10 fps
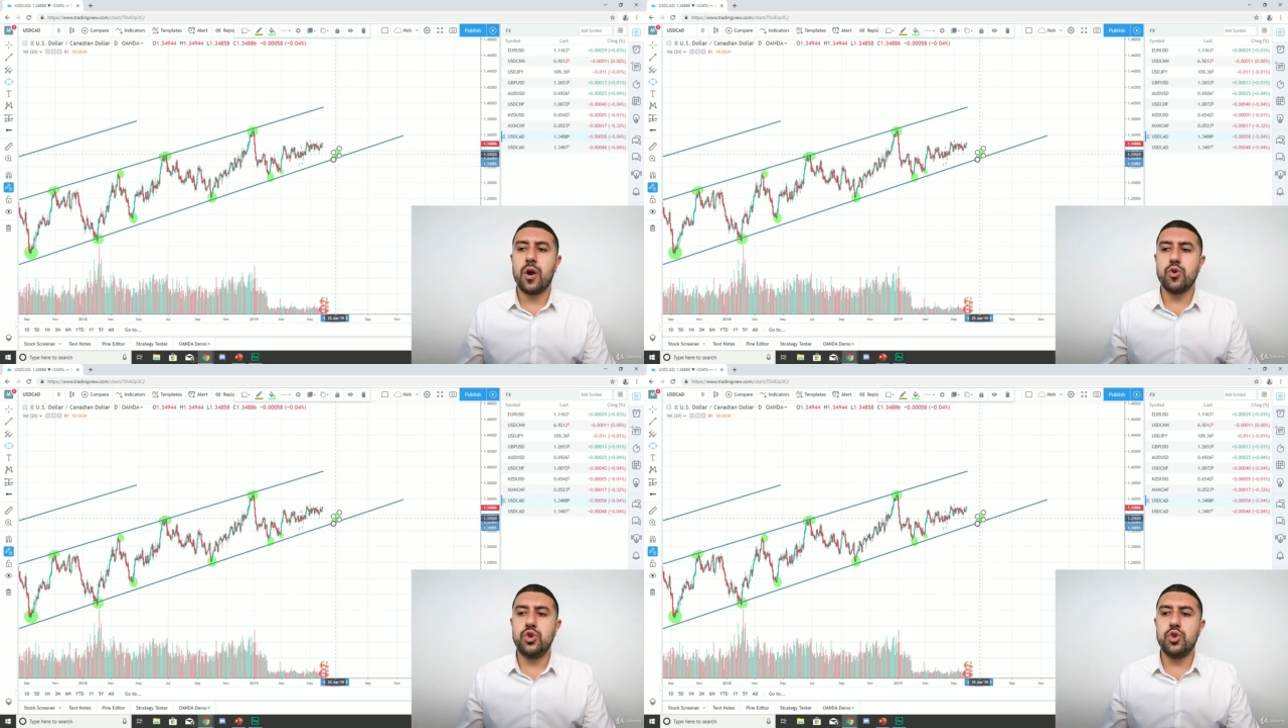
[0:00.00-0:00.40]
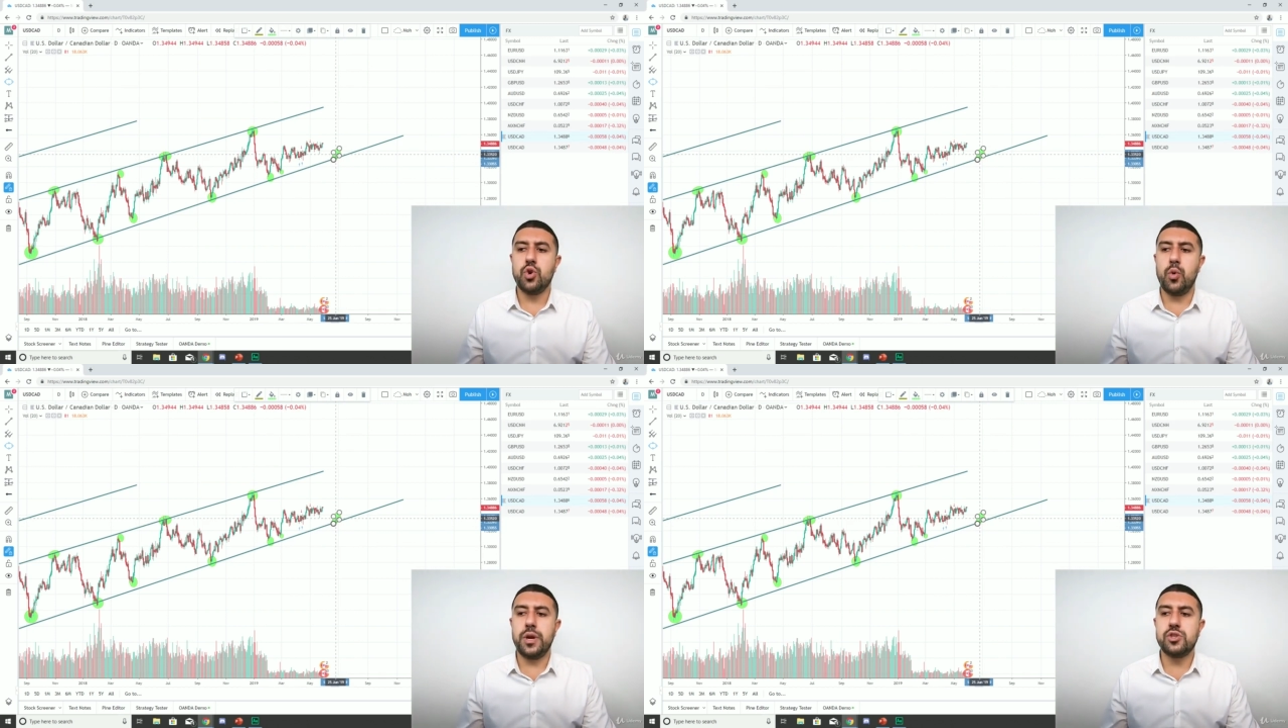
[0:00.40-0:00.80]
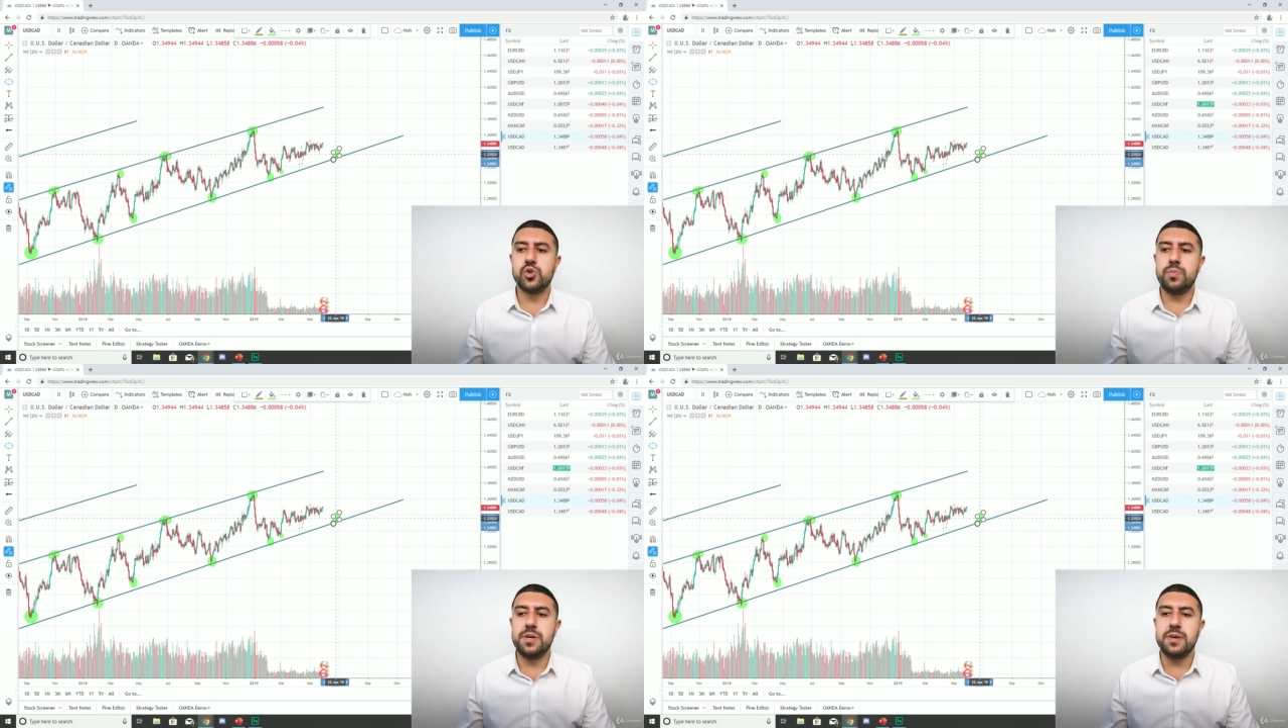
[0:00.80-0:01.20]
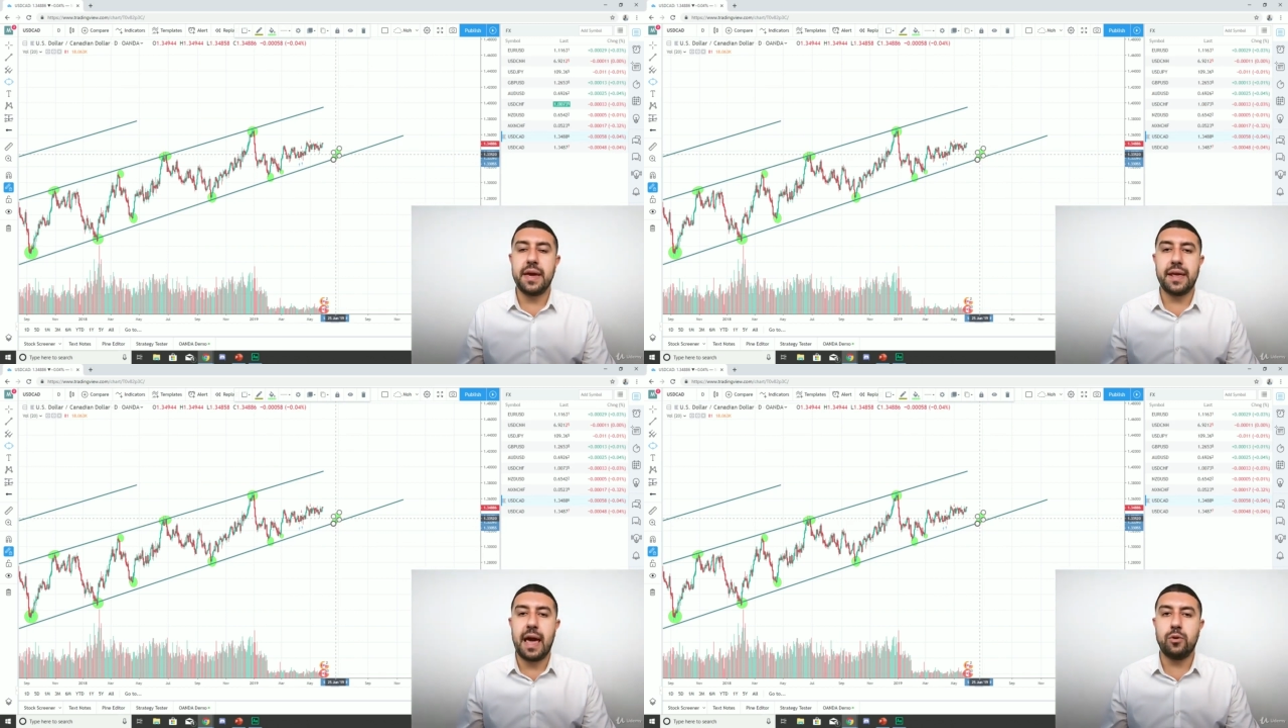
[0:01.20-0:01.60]
are you going to be
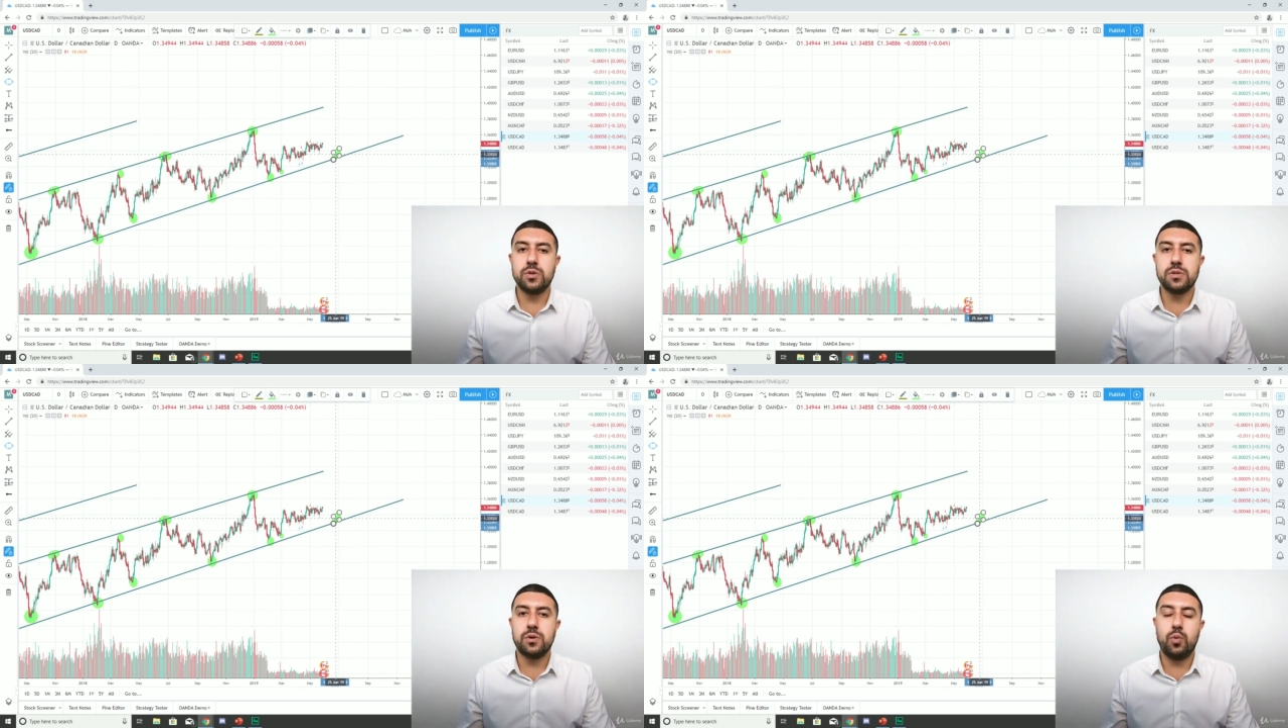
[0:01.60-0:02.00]
getting out?